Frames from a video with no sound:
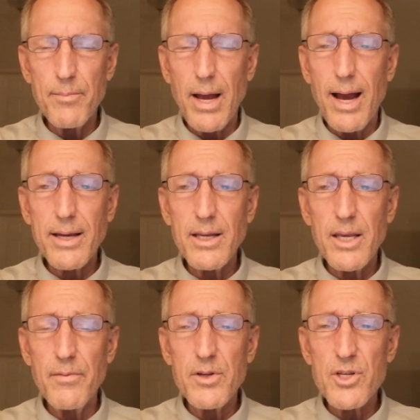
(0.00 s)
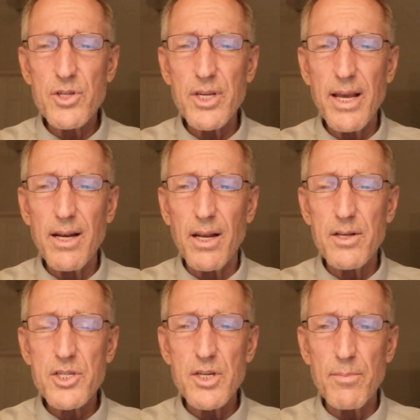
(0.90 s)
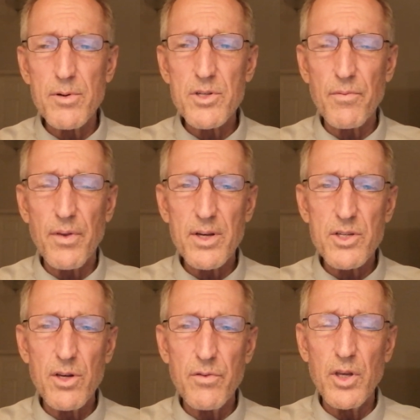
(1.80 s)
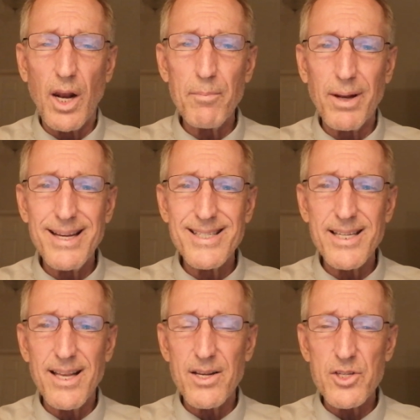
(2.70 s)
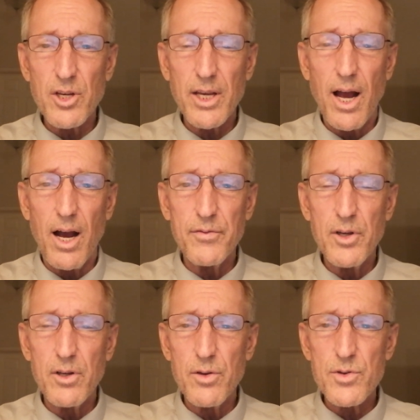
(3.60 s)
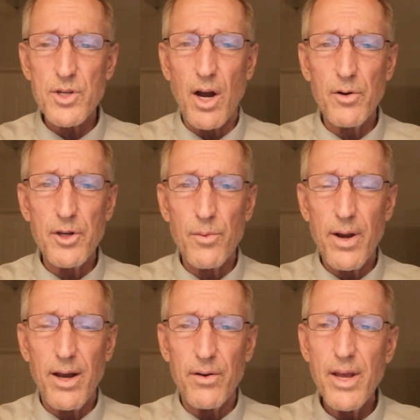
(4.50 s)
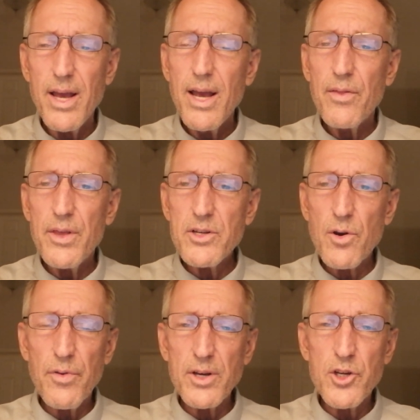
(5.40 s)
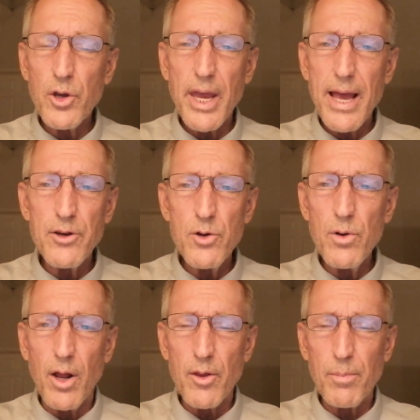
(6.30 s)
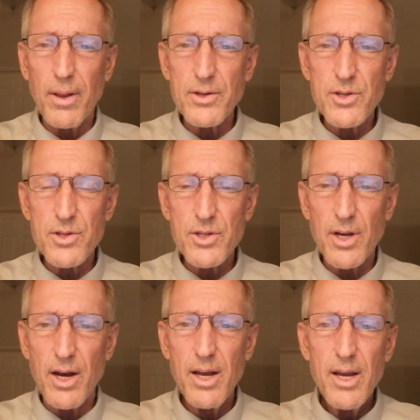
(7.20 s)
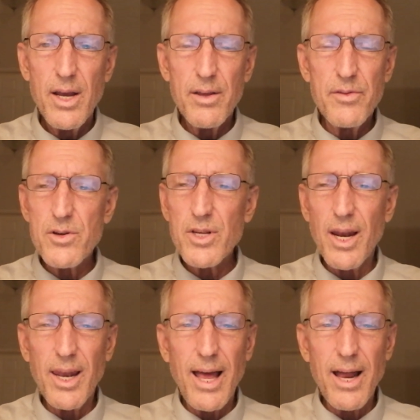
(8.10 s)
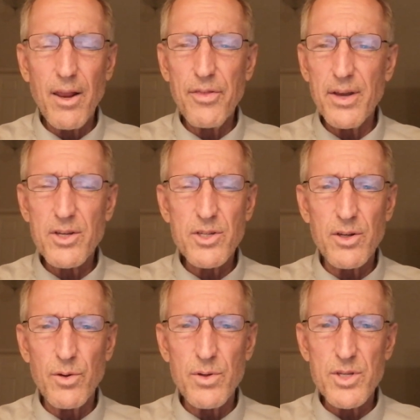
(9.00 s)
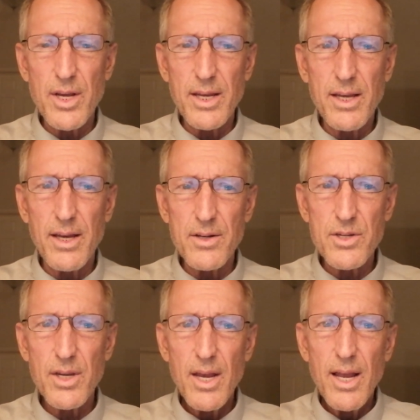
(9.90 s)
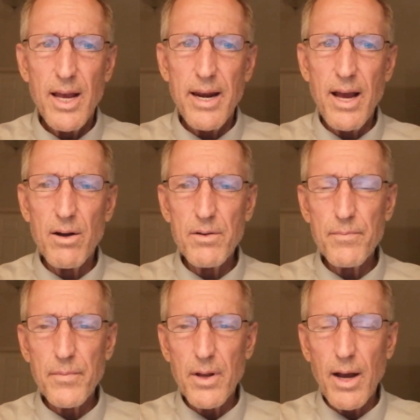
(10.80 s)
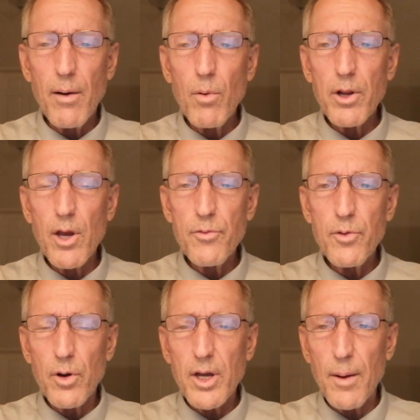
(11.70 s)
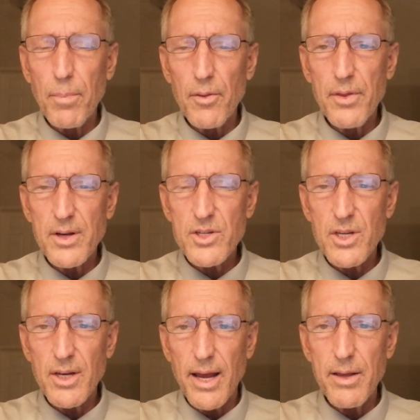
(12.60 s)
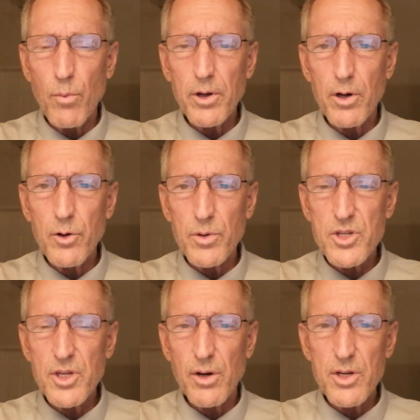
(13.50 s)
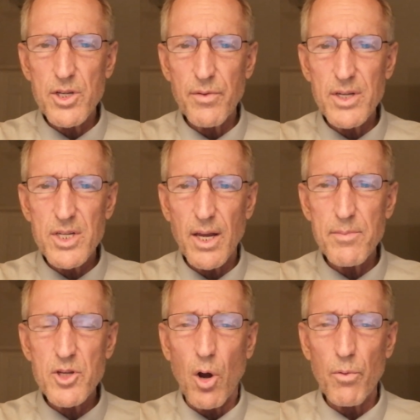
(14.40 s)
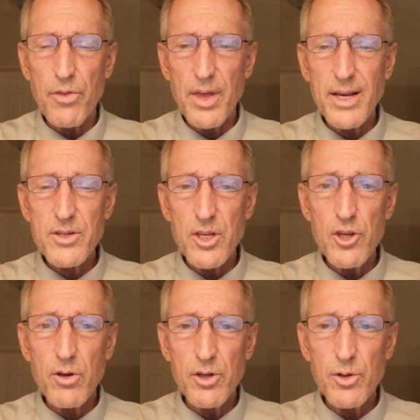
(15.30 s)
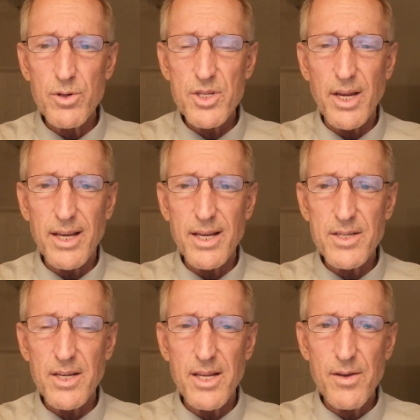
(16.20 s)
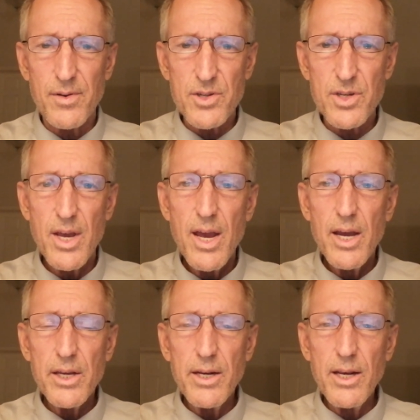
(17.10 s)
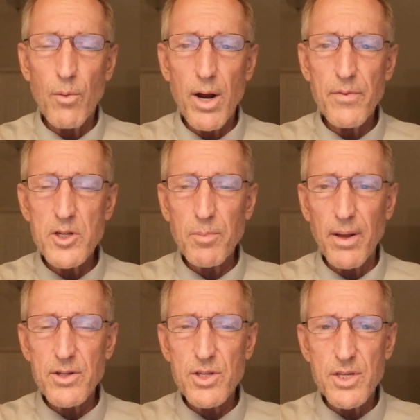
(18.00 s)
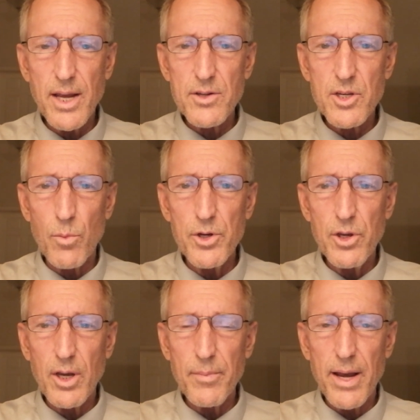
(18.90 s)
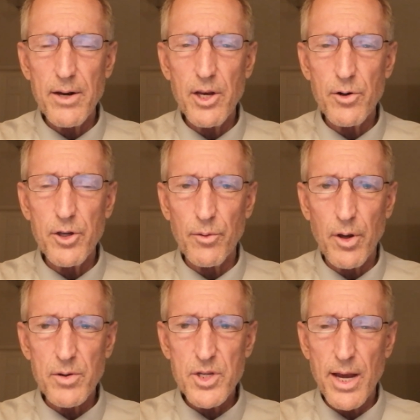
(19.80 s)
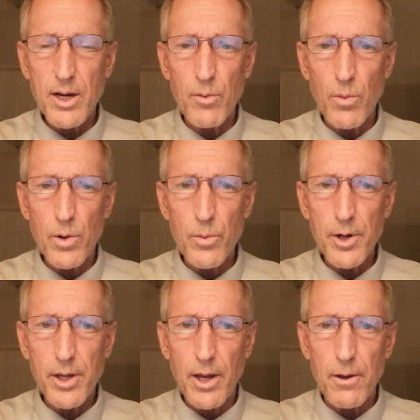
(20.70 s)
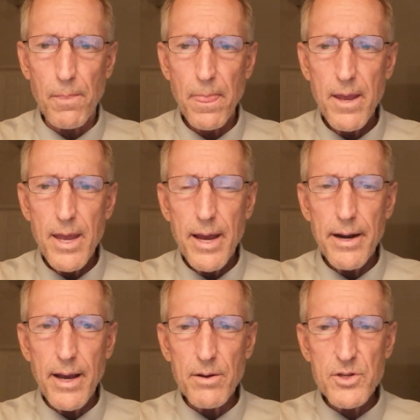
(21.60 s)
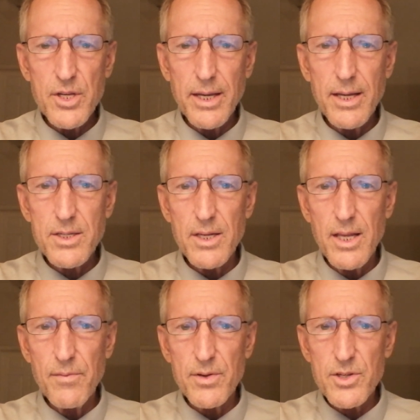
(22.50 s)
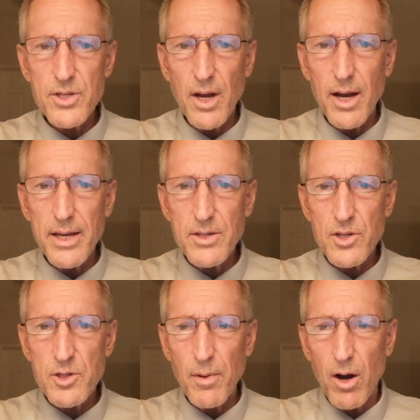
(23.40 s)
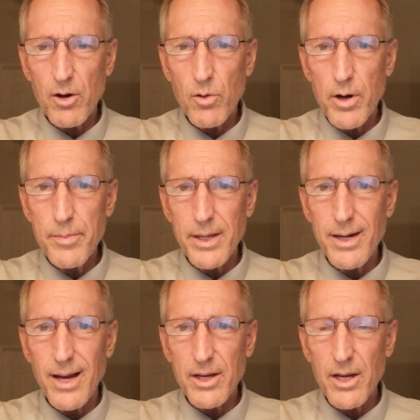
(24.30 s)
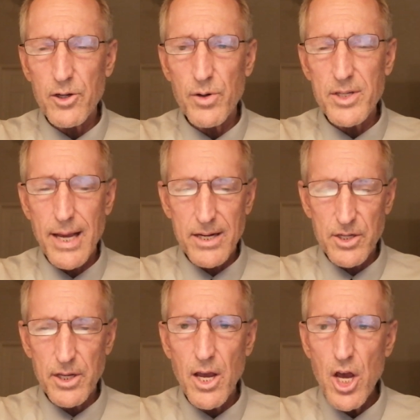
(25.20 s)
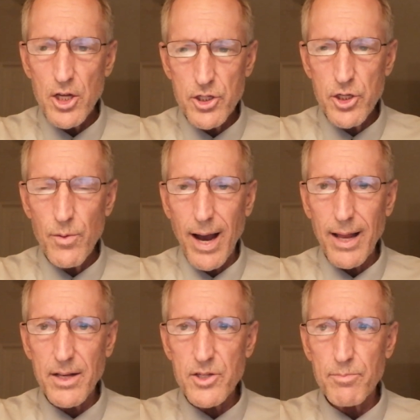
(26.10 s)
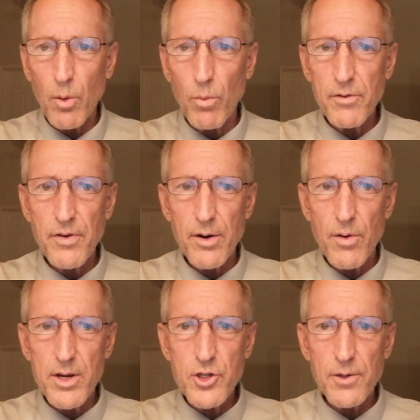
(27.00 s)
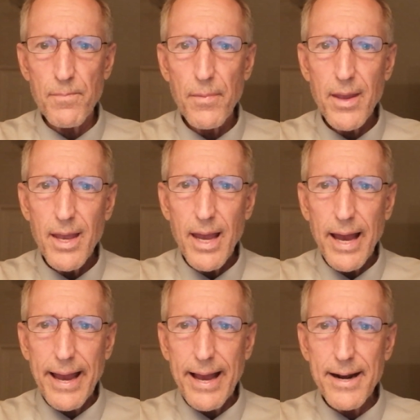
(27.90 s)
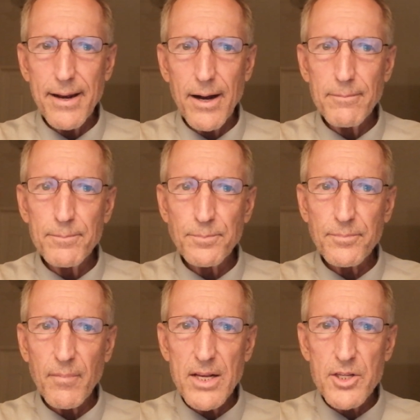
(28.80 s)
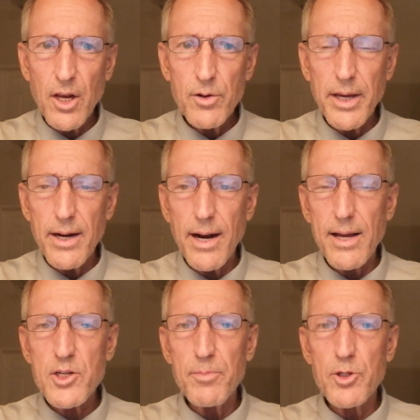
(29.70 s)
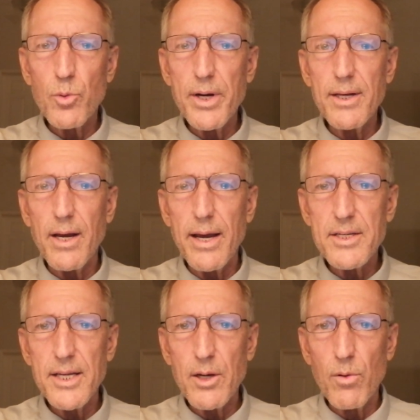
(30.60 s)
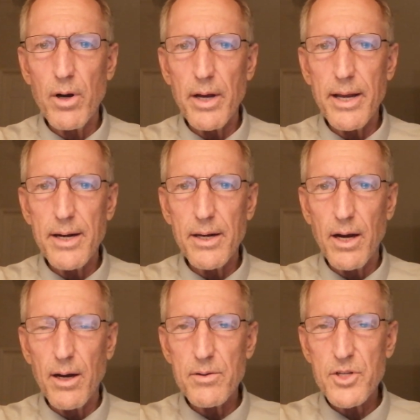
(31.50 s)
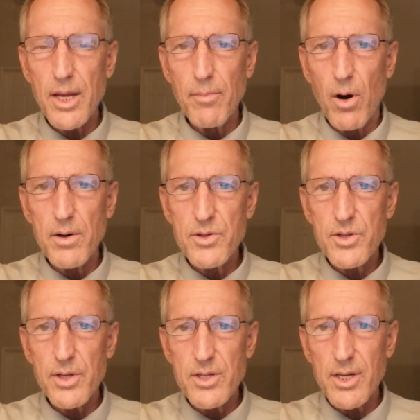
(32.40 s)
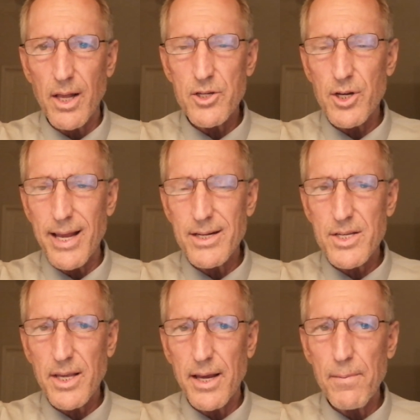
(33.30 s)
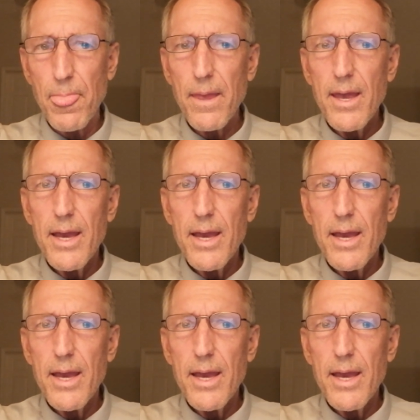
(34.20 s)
I can give you just endless numbers of things to you like playing tennis, golf, you can do this all year round. These are things you can't do in other places. There's a lot of things to do in St. Kitts. Now, I want to go through a couple of things today. We're going to do a series of these tapes on things that you can do in St. Kitts and Nevis. You need to write these places down so when you come down here, you'll know exactly where to go. Now, St. Kitts and Nevis is a small Caribbean country. It's actually 2 islands, but 1 federation. And it's located actually between Antigua and St. Martin's. It's lush landscape.